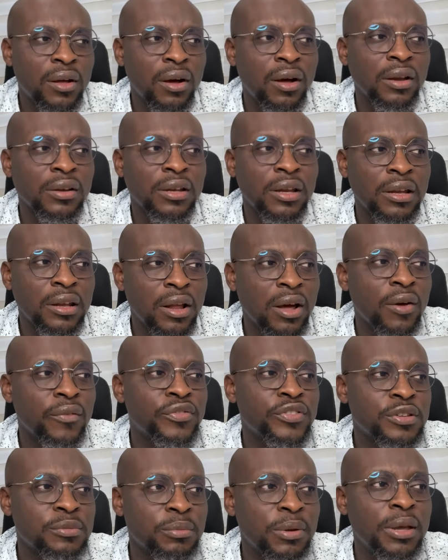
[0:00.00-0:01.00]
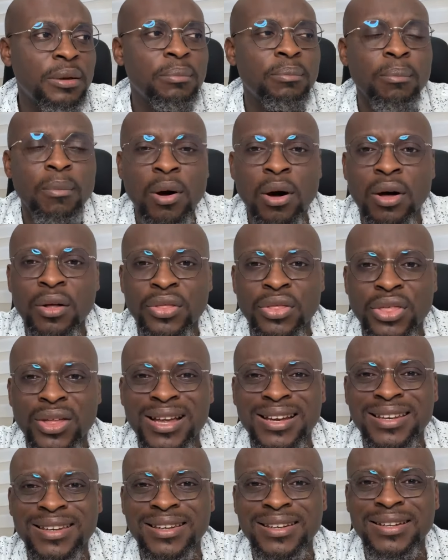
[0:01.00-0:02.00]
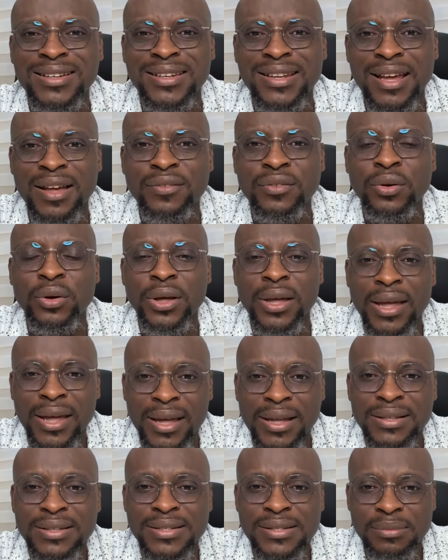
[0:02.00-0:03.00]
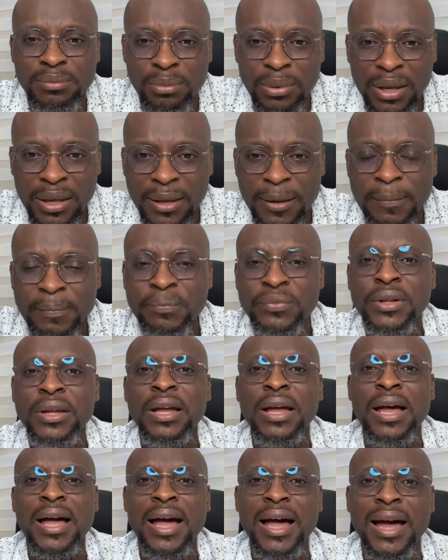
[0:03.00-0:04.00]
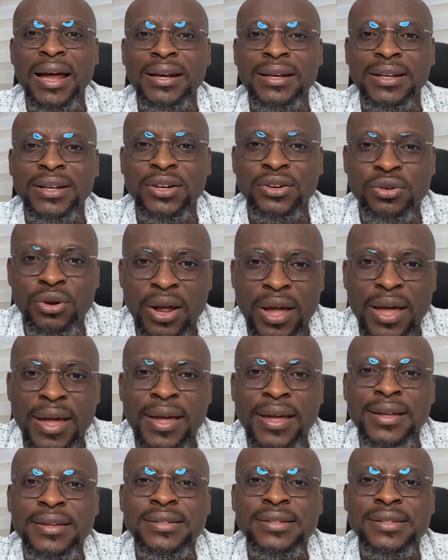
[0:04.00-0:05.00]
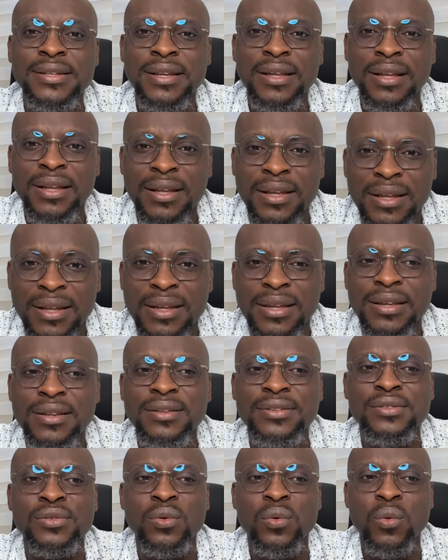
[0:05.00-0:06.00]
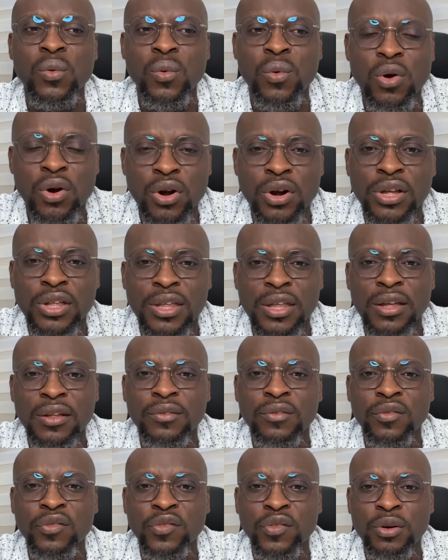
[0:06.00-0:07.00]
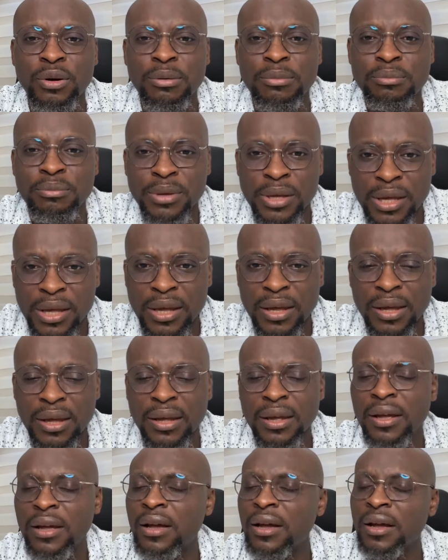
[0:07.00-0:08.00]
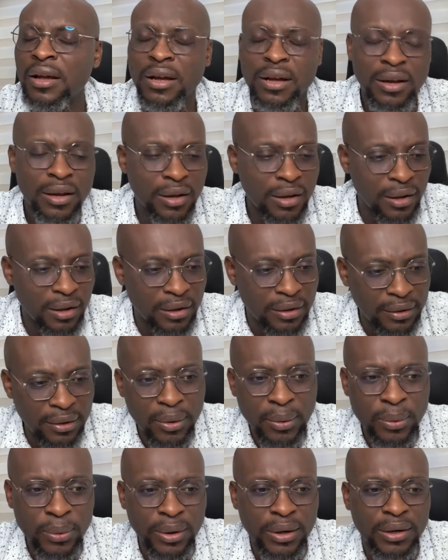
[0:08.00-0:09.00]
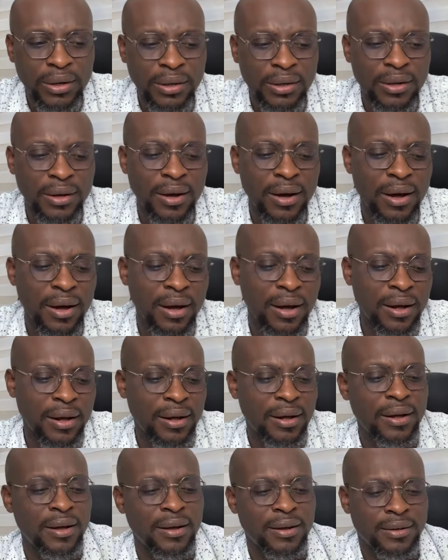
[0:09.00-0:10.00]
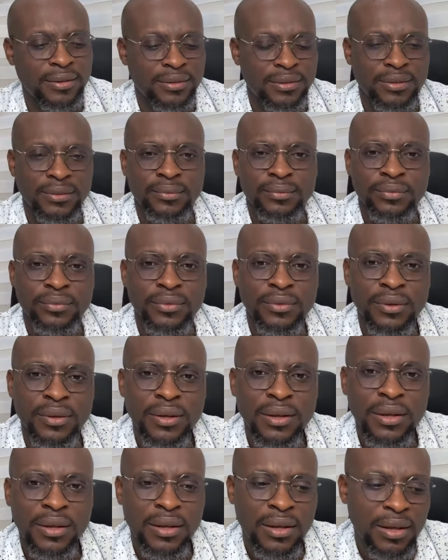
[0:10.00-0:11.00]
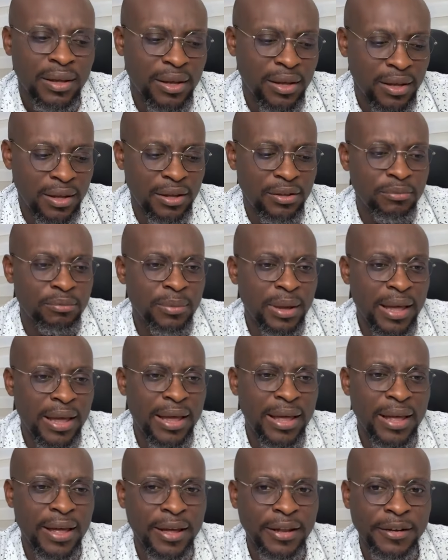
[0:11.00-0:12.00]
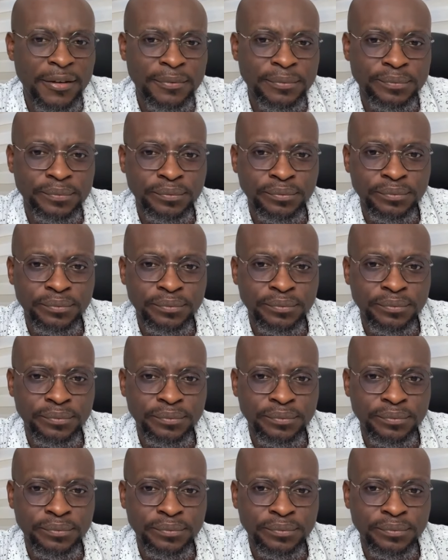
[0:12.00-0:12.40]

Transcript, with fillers: God loves me more than the devil hates me. And grace is working for me. Glory to God. Amen.